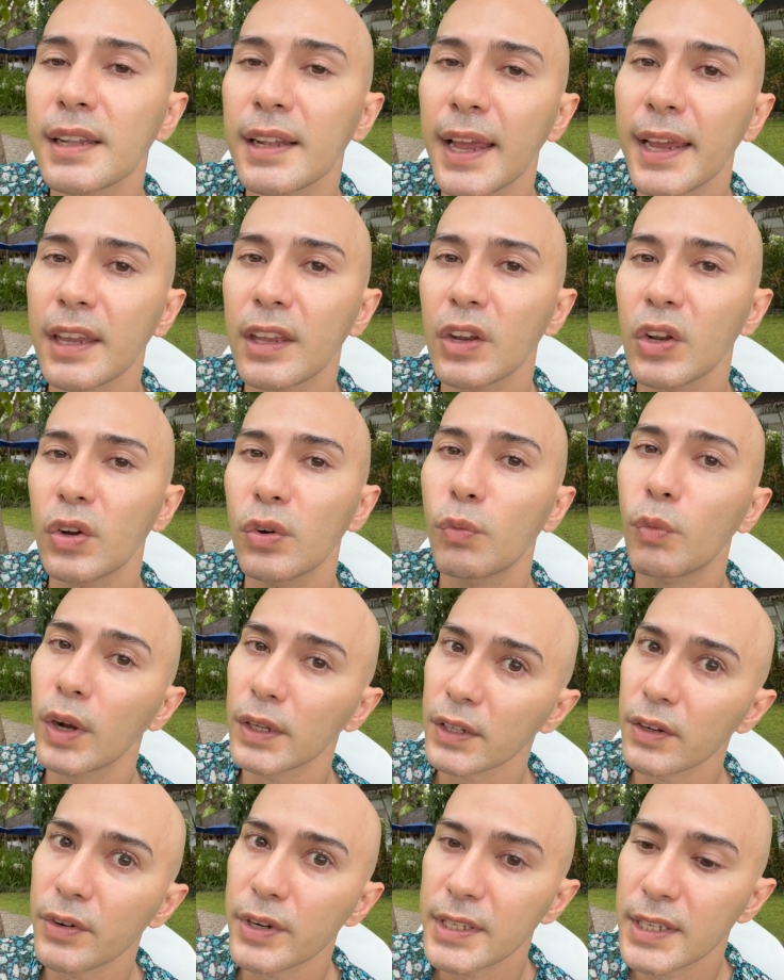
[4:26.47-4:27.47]
like you know
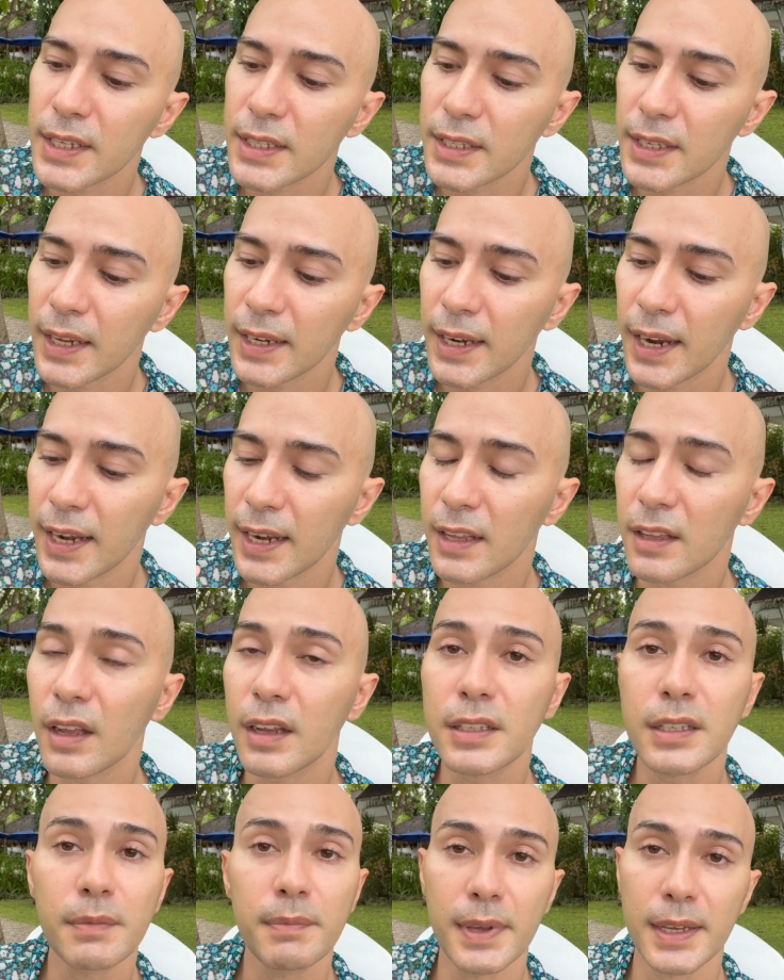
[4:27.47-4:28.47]
water resistant and it
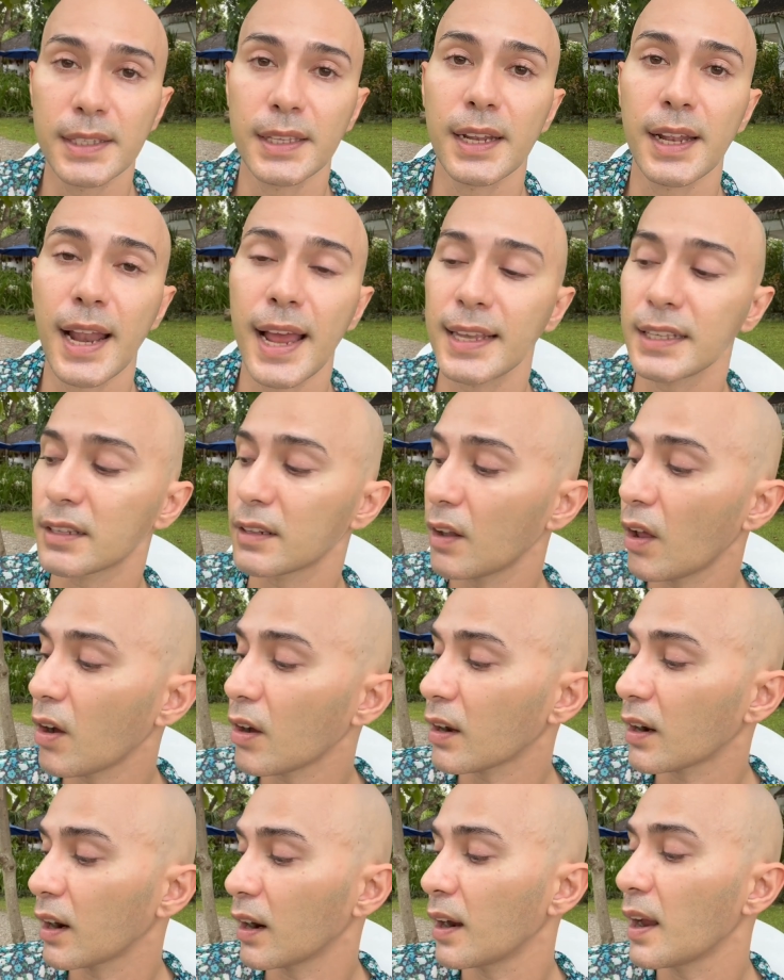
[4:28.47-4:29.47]
also makes it last
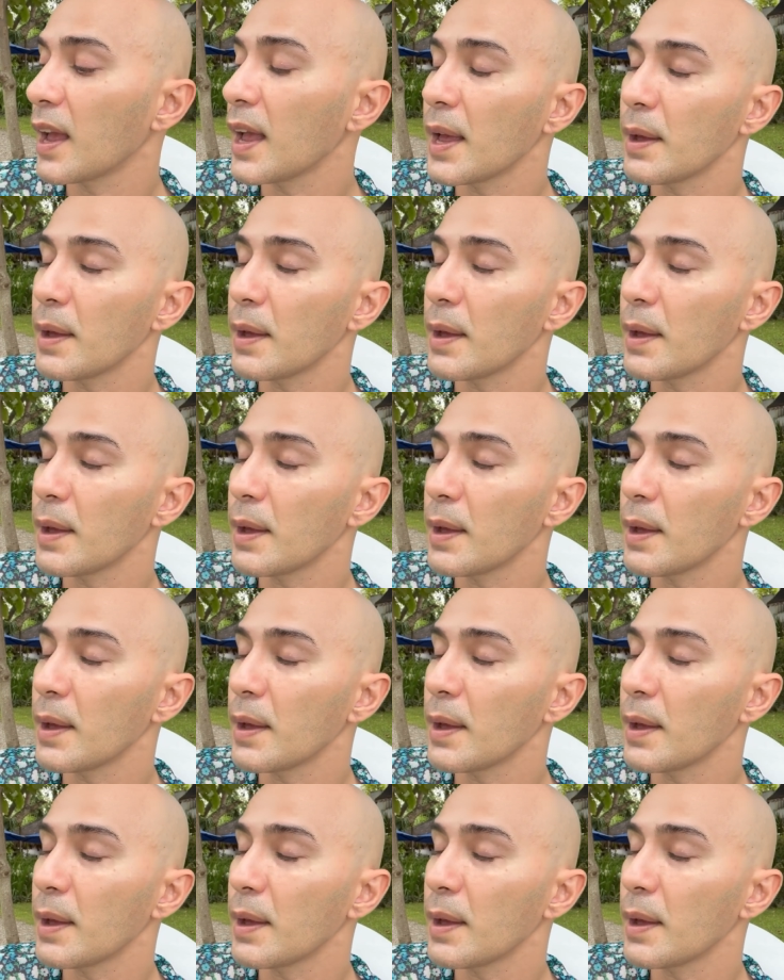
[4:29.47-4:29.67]
longer